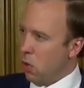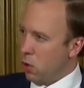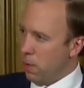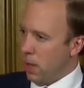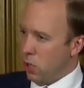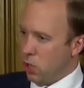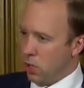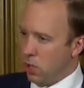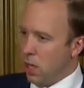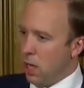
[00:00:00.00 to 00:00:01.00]

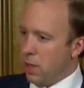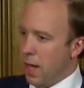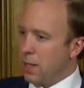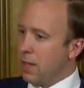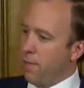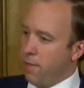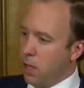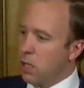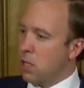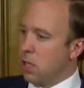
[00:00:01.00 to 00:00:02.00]
occupation. That's the
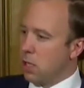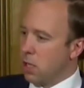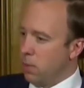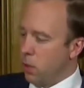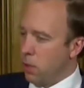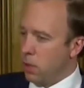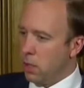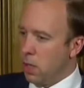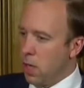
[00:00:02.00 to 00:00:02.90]
first starting point.